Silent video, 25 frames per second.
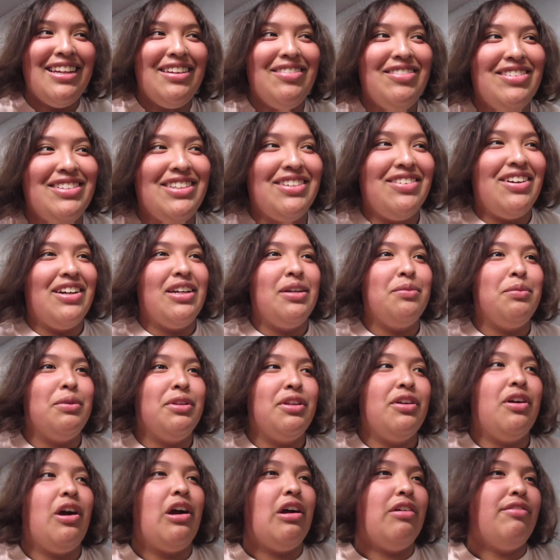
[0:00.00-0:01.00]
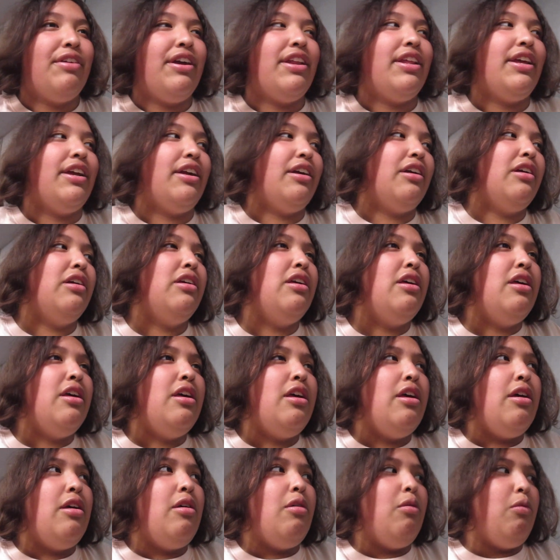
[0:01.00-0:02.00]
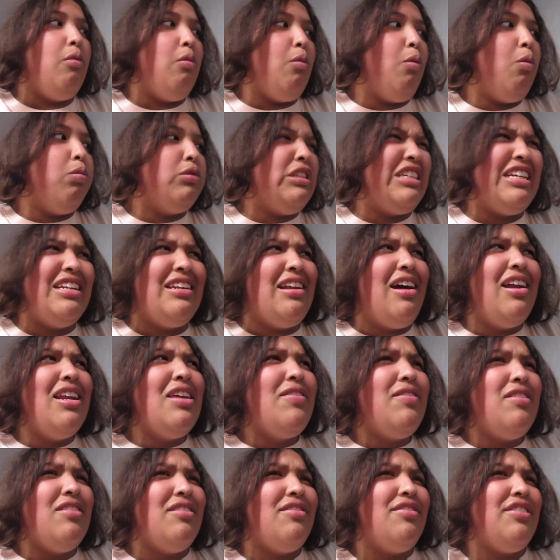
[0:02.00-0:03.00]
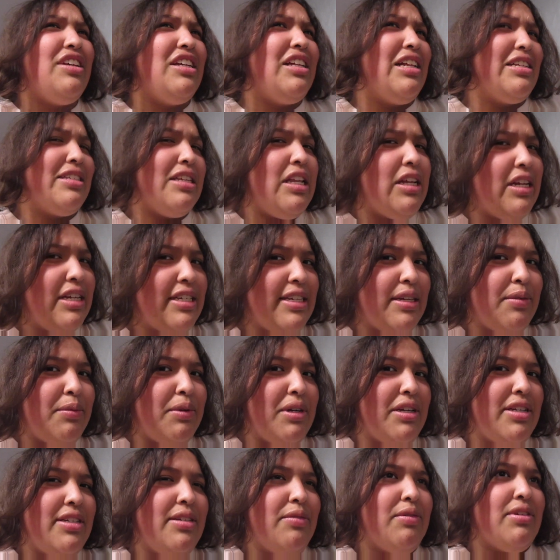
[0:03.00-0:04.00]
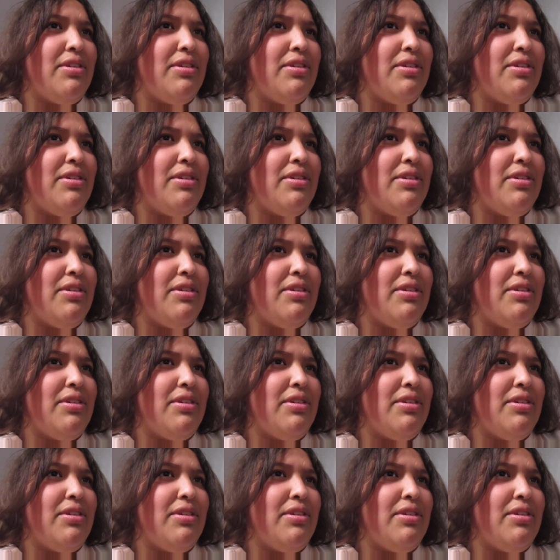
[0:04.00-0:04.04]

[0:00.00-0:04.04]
It was incredible. The car ride here did not even feel as long as it was.